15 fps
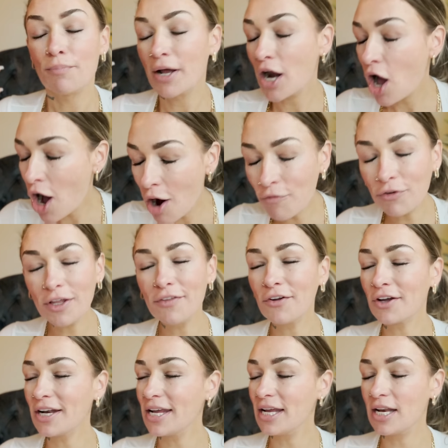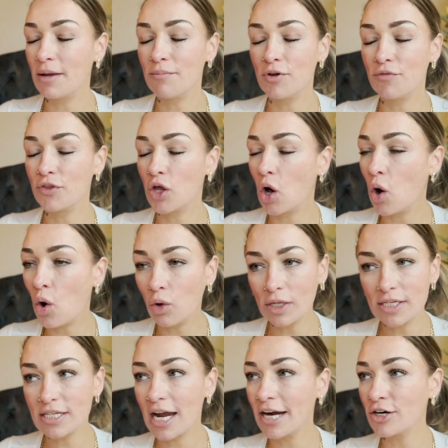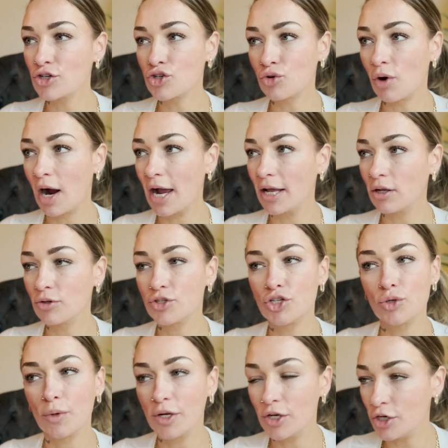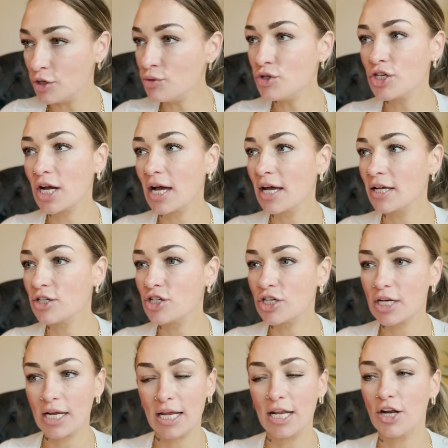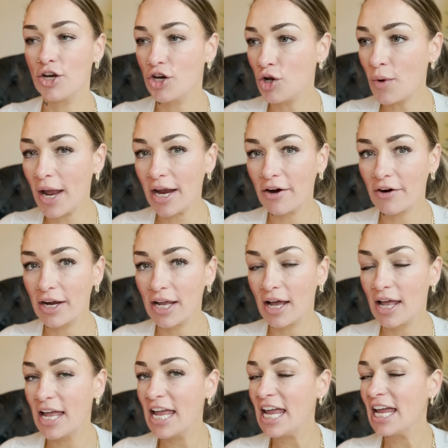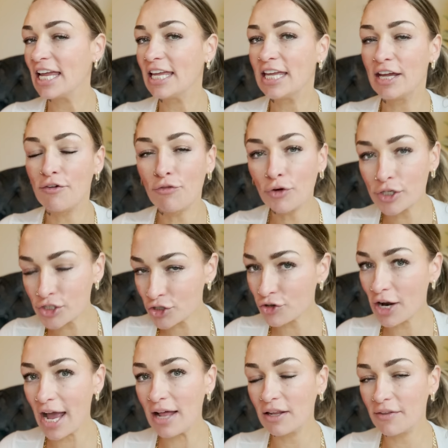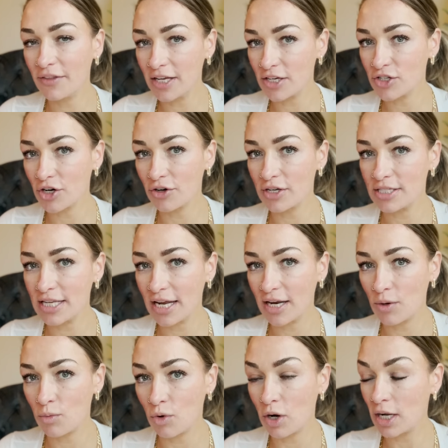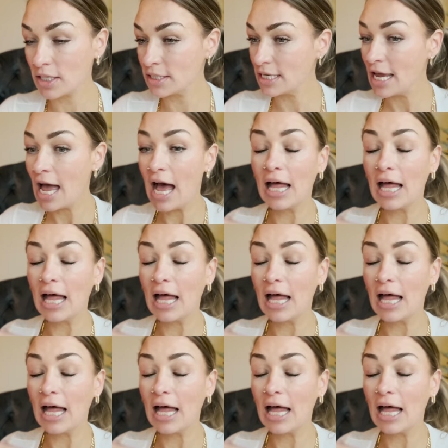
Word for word: But hopefully they're going to end up moving the whole entire trial to a new judge in a new area give Richard Allen the attorneys that he wants,